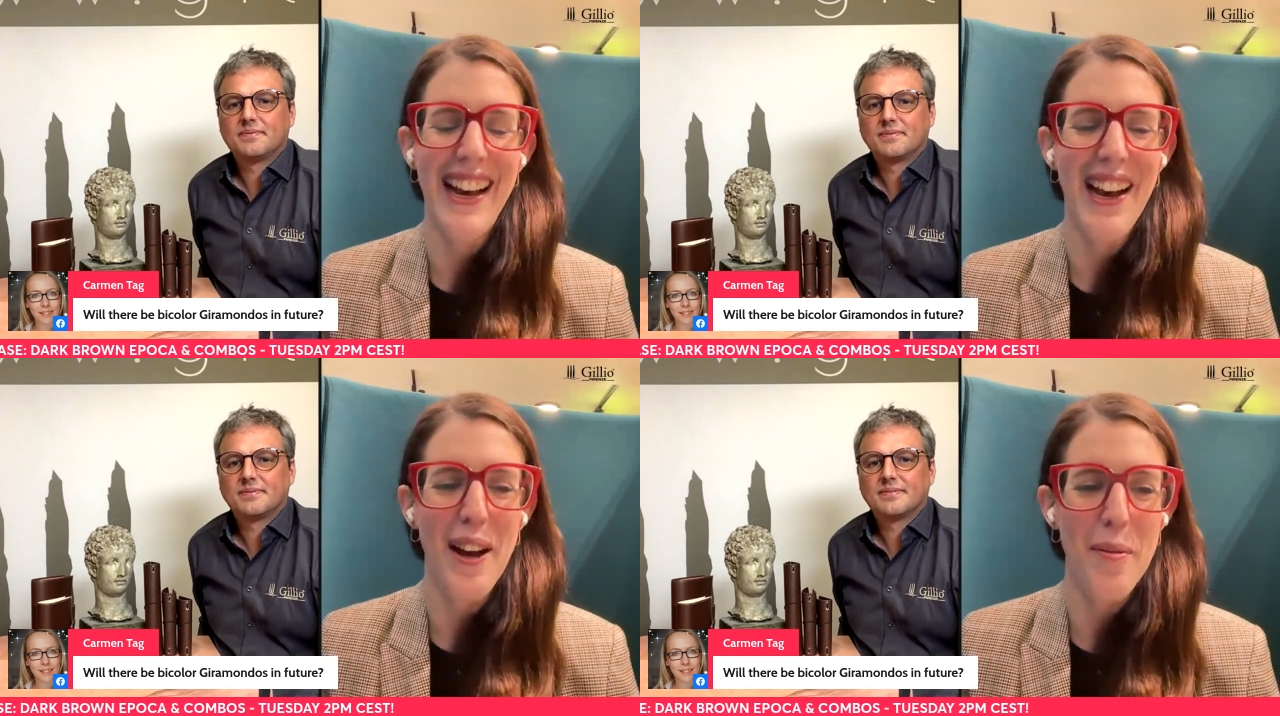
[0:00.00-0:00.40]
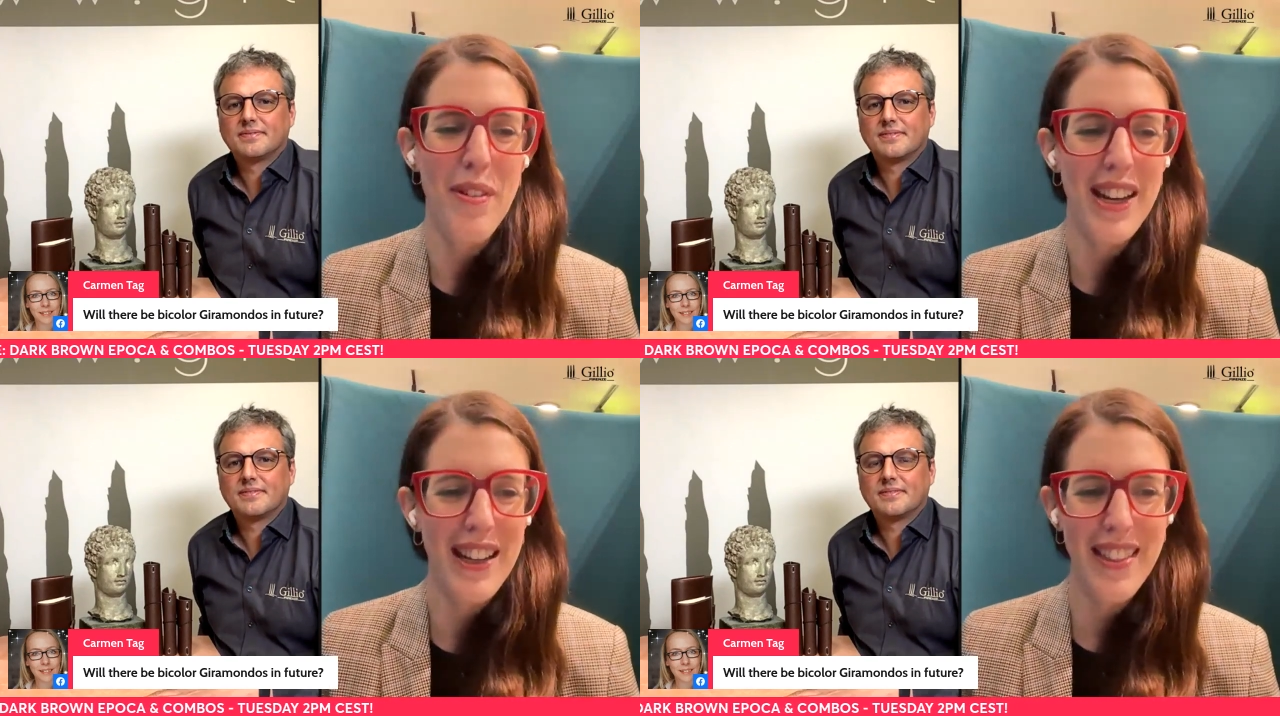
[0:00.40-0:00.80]

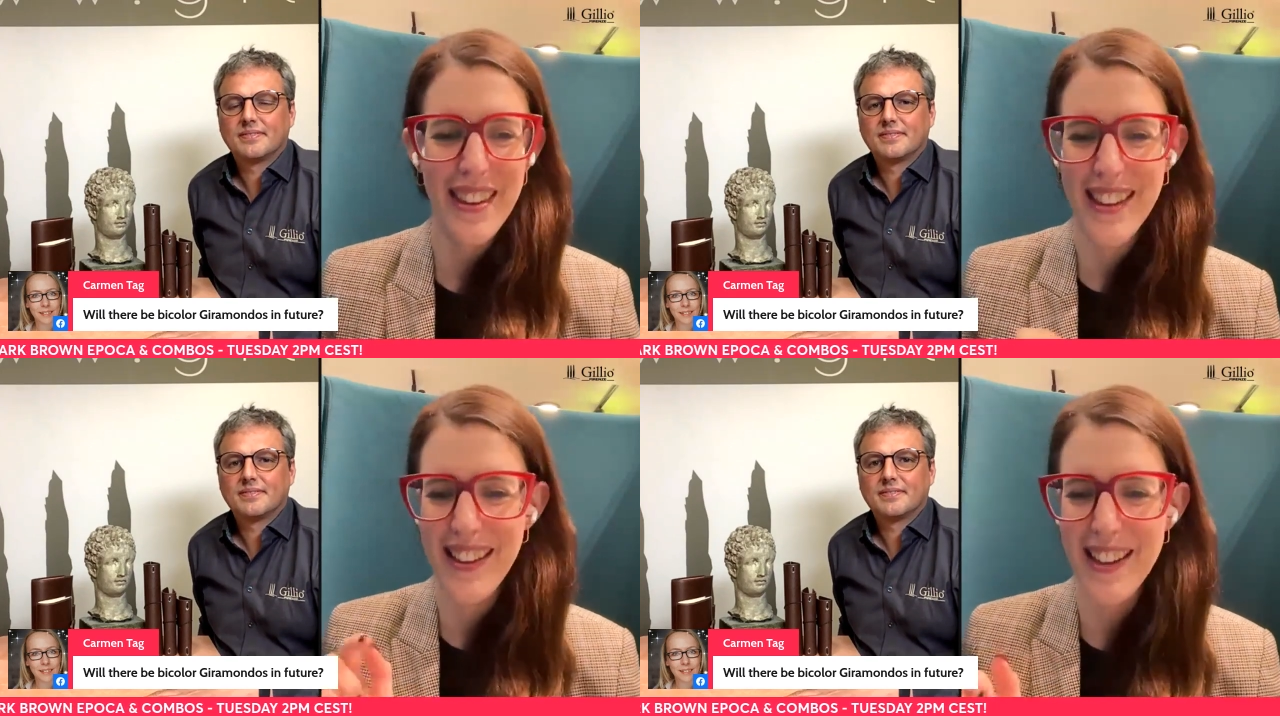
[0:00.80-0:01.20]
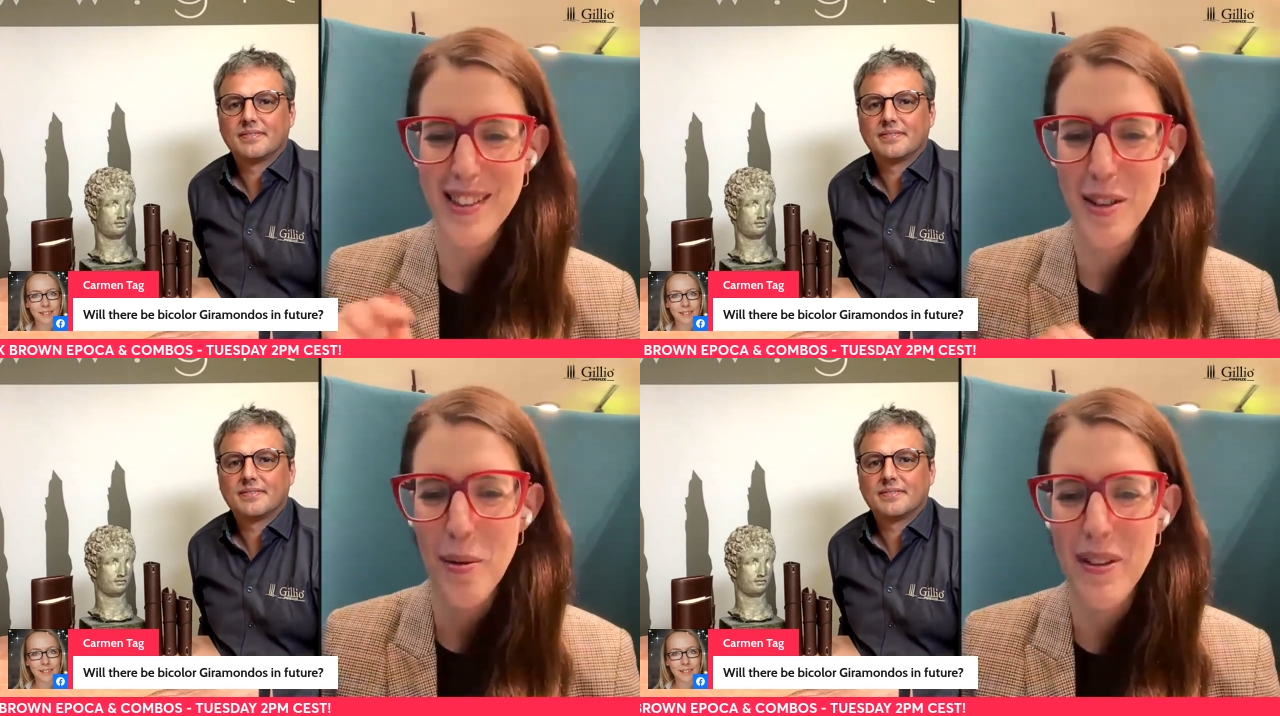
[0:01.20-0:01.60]
Speaker 1: Um, and I think
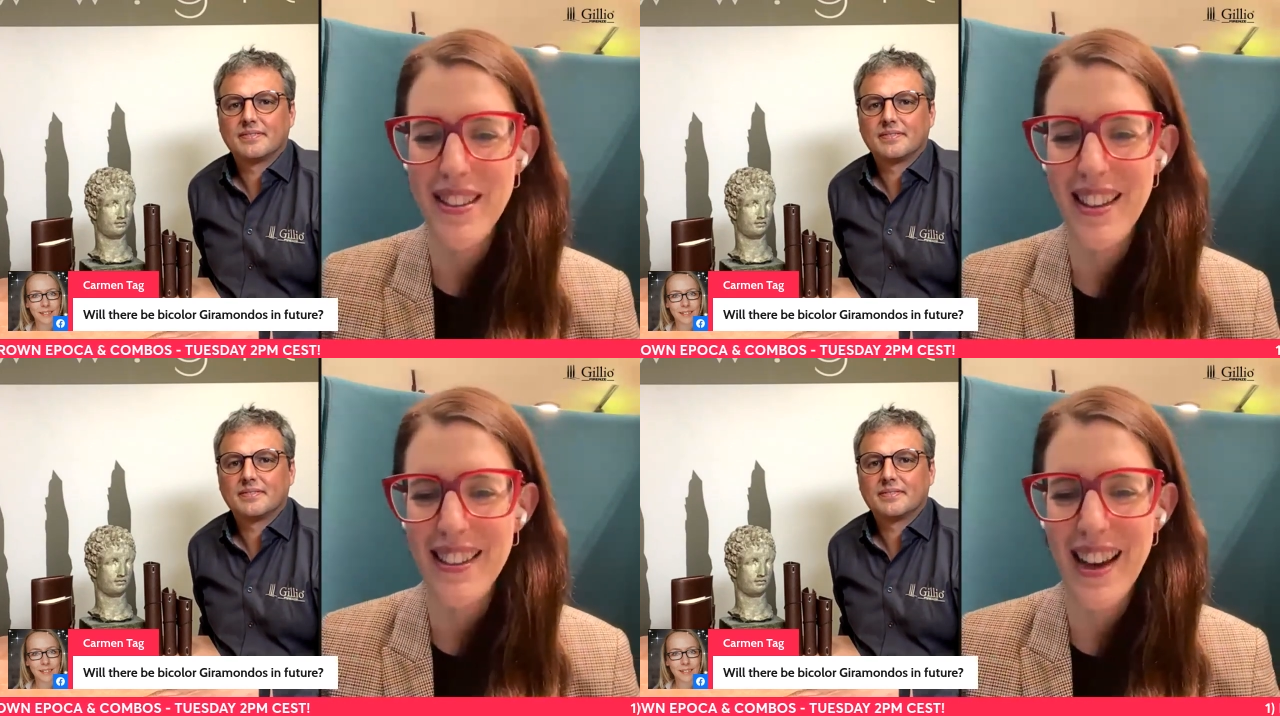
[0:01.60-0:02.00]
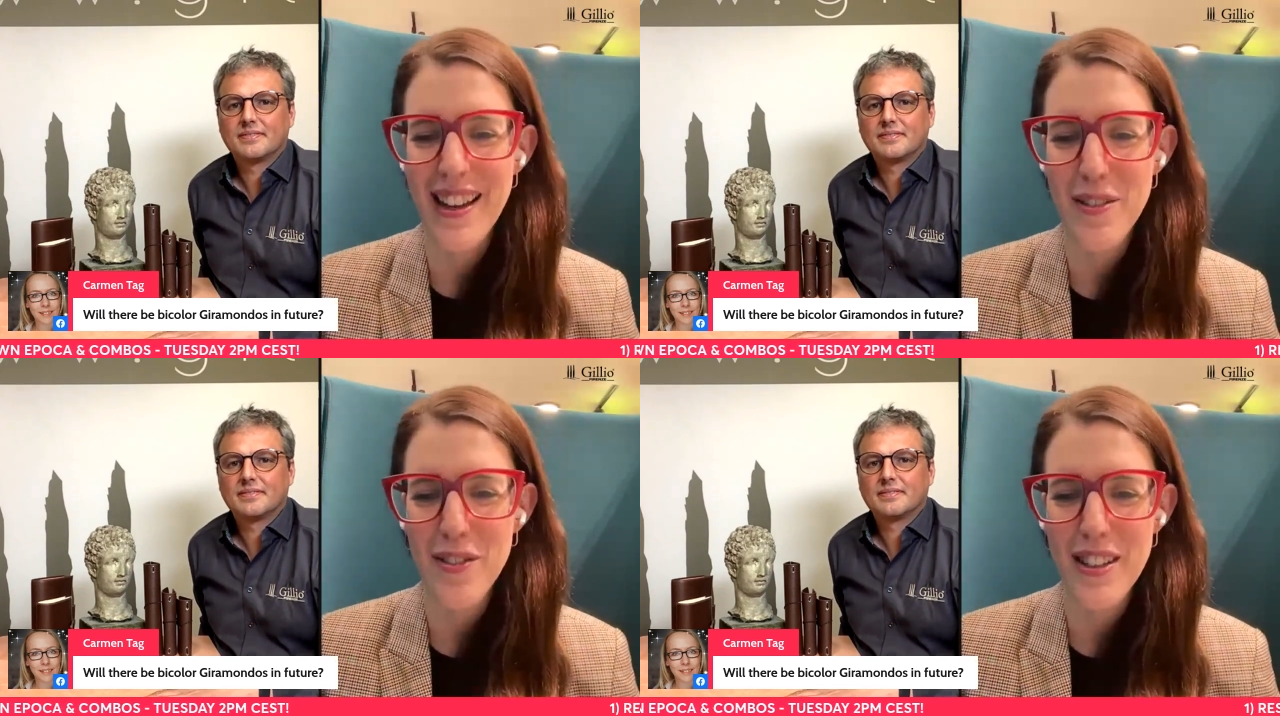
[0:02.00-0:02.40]
last comment that
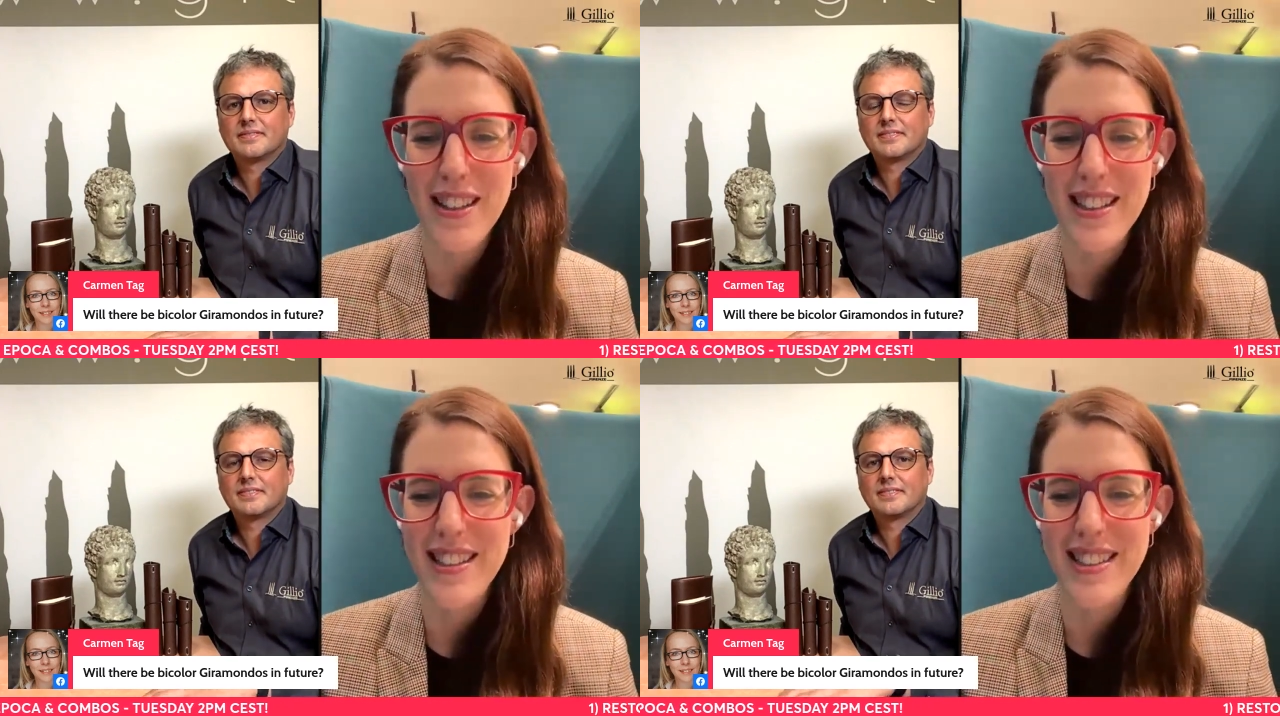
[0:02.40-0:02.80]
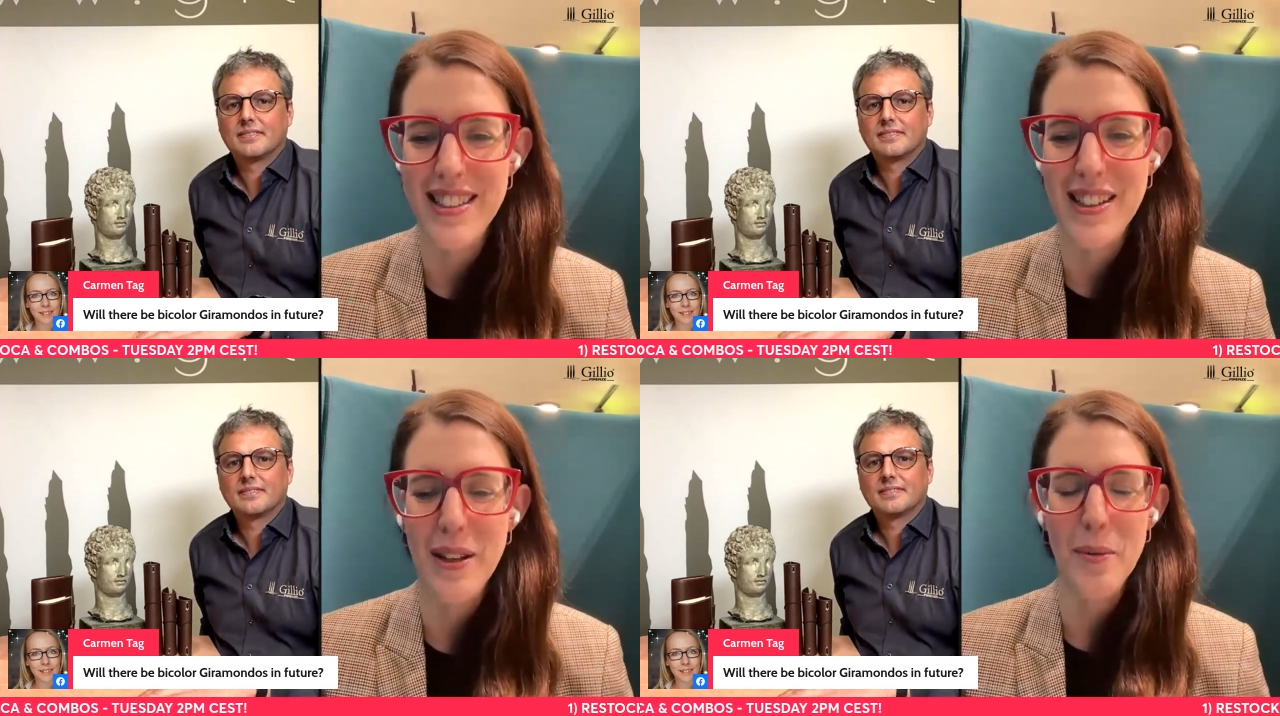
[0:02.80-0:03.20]
Ivy
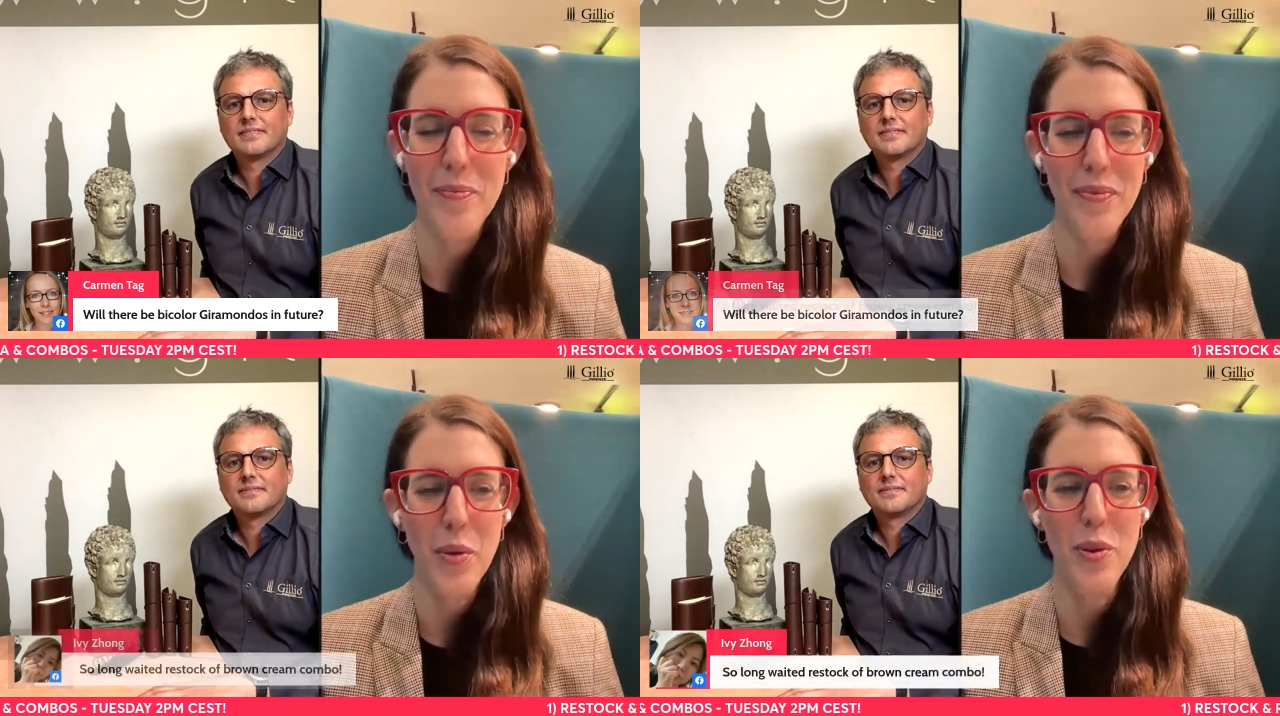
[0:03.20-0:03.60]
is um,